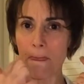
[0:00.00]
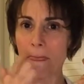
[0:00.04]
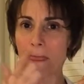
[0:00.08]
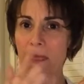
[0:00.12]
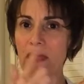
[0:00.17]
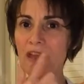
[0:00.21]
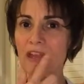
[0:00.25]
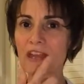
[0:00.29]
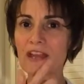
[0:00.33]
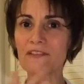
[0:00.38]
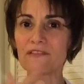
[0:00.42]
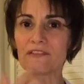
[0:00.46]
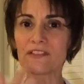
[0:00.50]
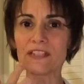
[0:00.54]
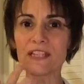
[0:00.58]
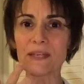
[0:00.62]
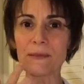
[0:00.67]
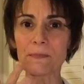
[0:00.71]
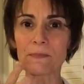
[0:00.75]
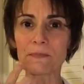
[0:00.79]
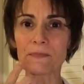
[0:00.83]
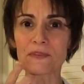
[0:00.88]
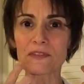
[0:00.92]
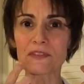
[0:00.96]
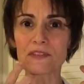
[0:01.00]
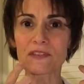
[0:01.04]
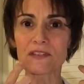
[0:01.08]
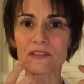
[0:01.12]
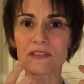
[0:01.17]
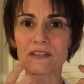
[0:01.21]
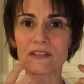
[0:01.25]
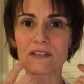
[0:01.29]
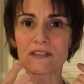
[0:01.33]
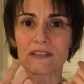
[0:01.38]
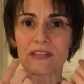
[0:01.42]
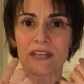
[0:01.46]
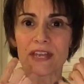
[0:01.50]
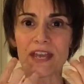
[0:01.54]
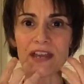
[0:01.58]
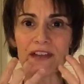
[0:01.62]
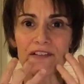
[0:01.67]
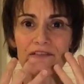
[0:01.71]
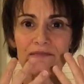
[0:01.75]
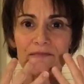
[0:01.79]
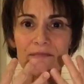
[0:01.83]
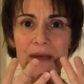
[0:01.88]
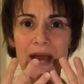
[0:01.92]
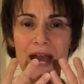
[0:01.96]
They have lips, they
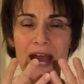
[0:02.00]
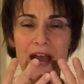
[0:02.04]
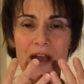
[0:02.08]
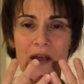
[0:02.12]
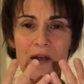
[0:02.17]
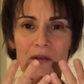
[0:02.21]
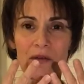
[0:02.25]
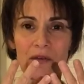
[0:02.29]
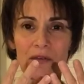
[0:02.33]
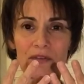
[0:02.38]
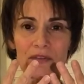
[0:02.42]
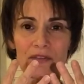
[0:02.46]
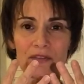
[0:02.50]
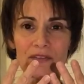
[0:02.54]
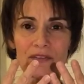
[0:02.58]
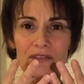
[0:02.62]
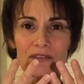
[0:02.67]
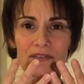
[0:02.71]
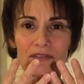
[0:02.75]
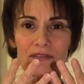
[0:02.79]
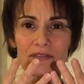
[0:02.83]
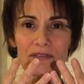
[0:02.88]
have mouths.